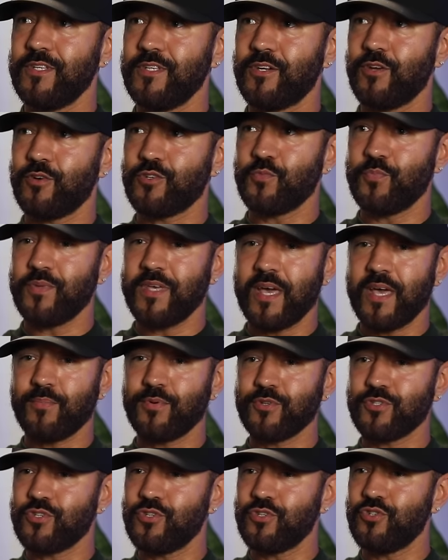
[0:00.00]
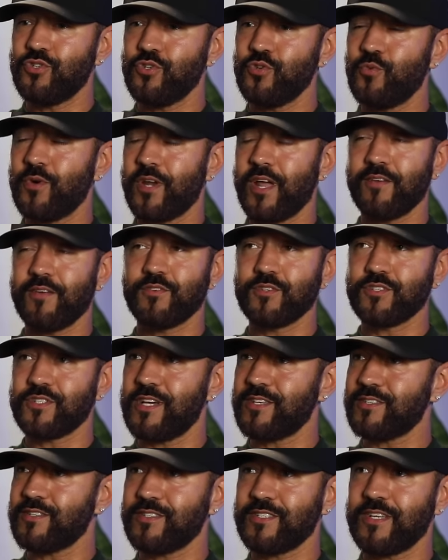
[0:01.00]
you know, to be able to do whatever is
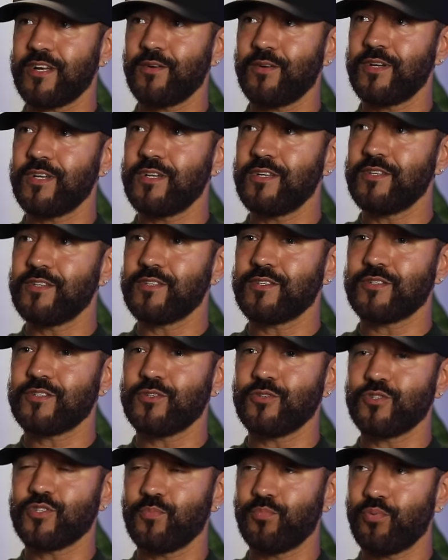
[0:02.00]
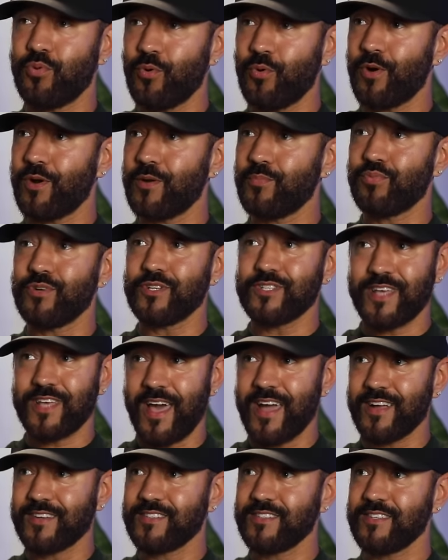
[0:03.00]
necessary to support,
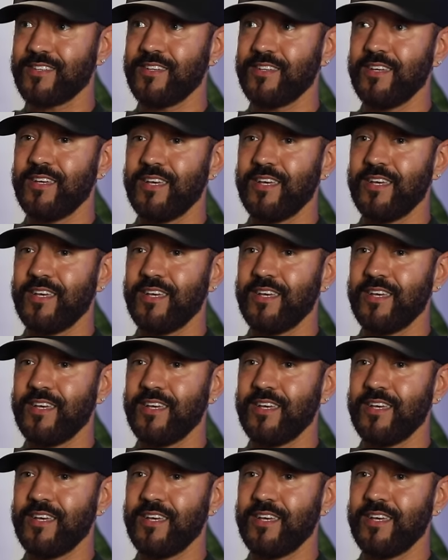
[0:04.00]
protect,